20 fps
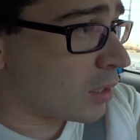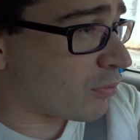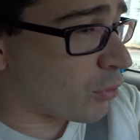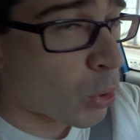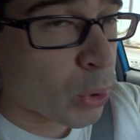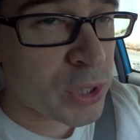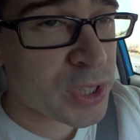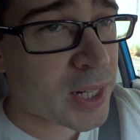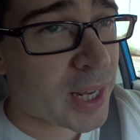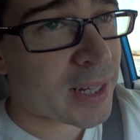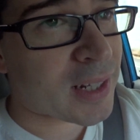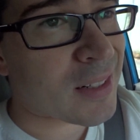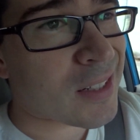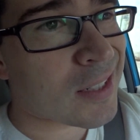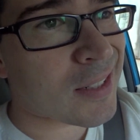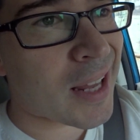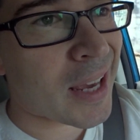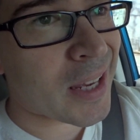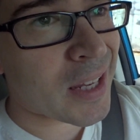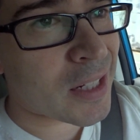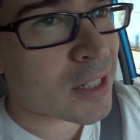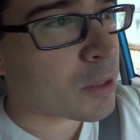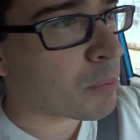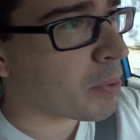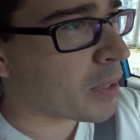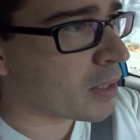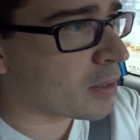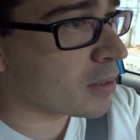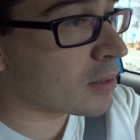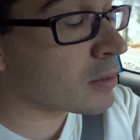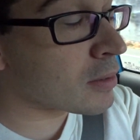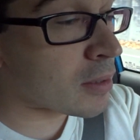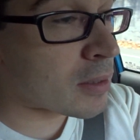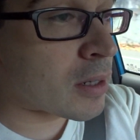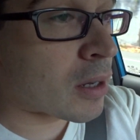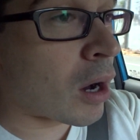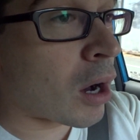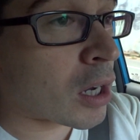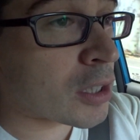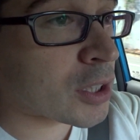Of course, I could stay independent
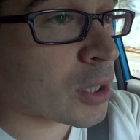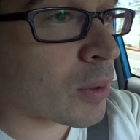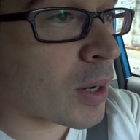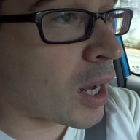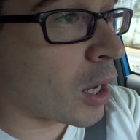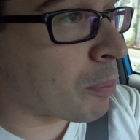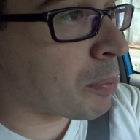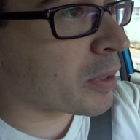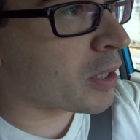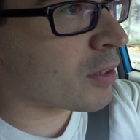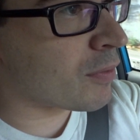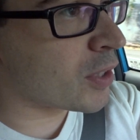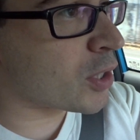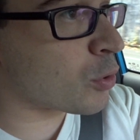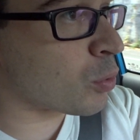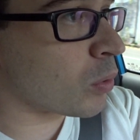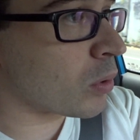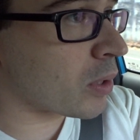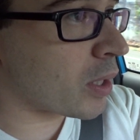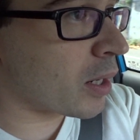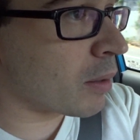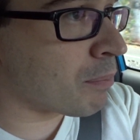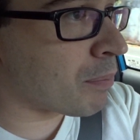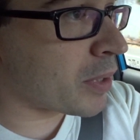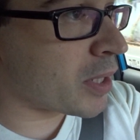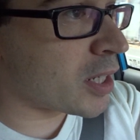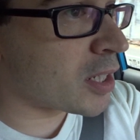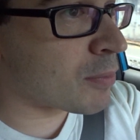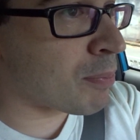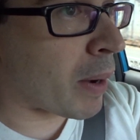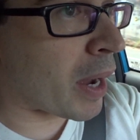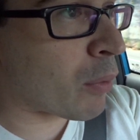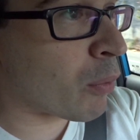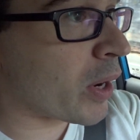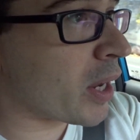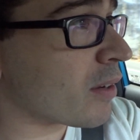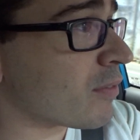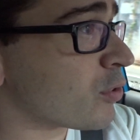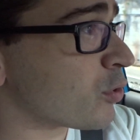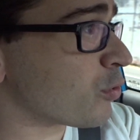and also help individual companies by
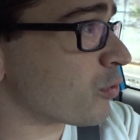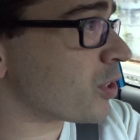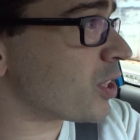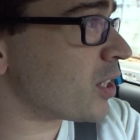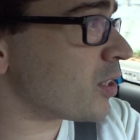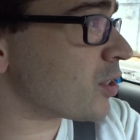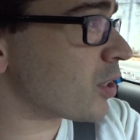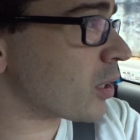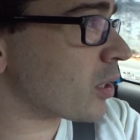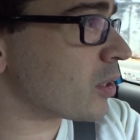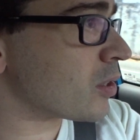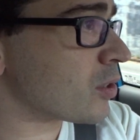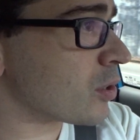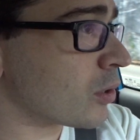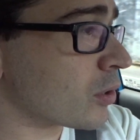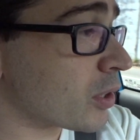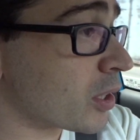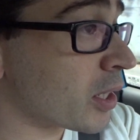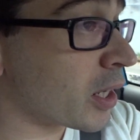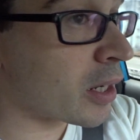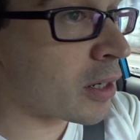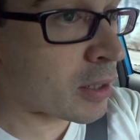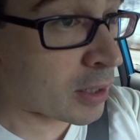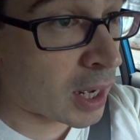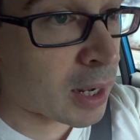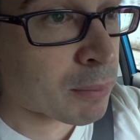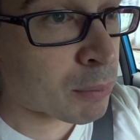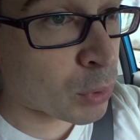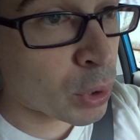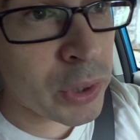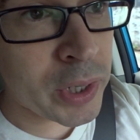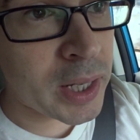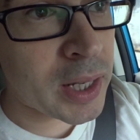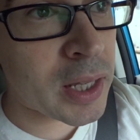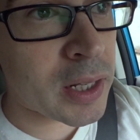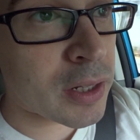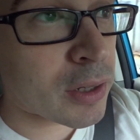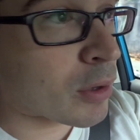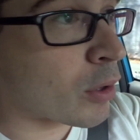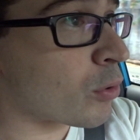way of strategic consulting, and I'm
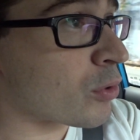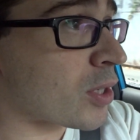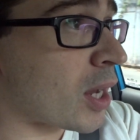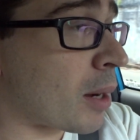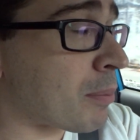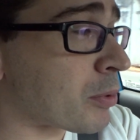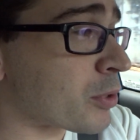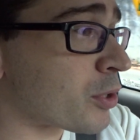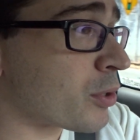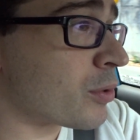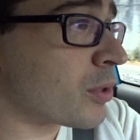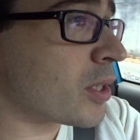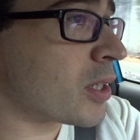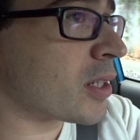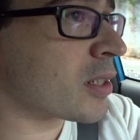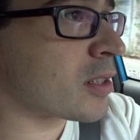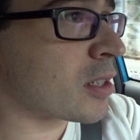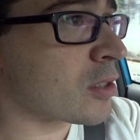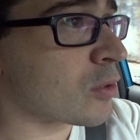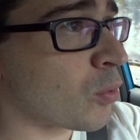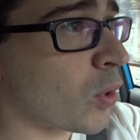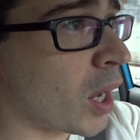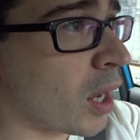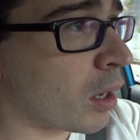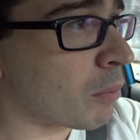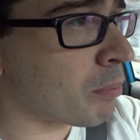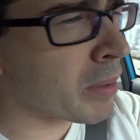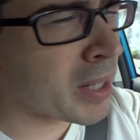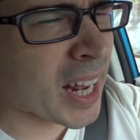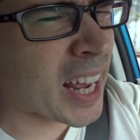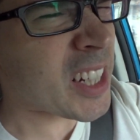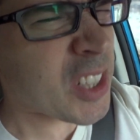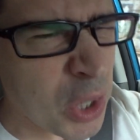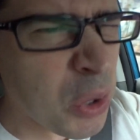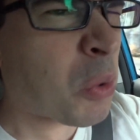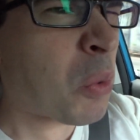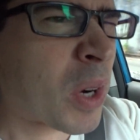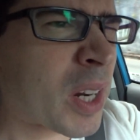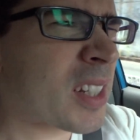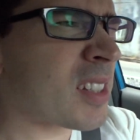looking into those opportunities as well. But I
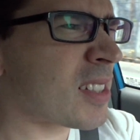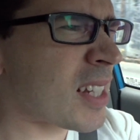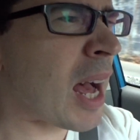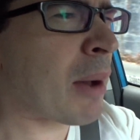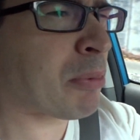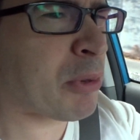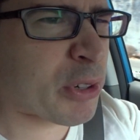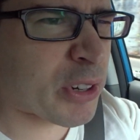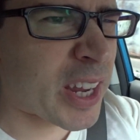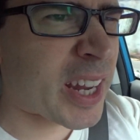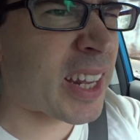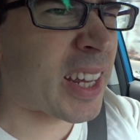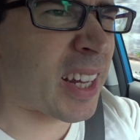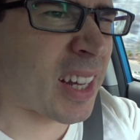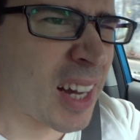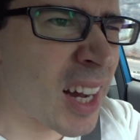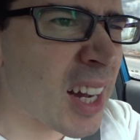don't want to stop creating